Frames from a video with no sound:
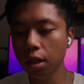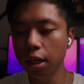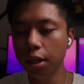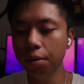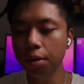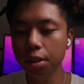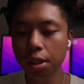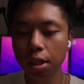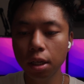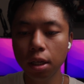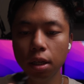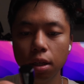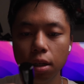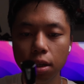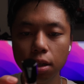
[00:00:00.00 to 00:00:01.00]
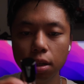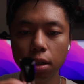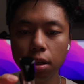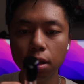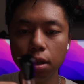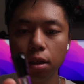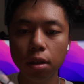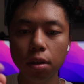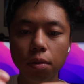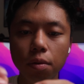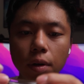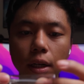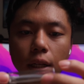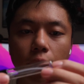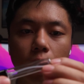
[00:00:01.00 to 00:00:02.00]
Anyways,
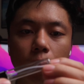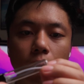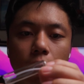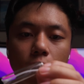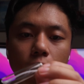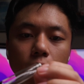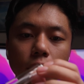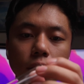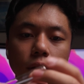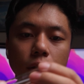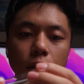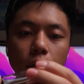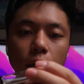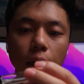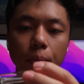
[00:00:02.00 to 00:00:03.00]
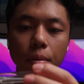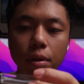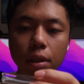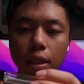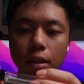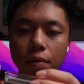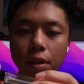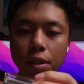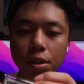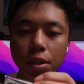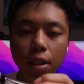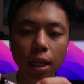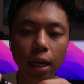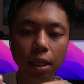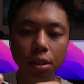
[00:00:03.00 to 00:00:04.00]
what I like about these, I believe these are
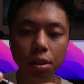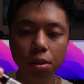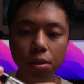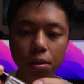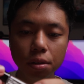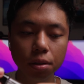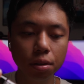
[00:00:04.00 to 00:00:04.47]
glass.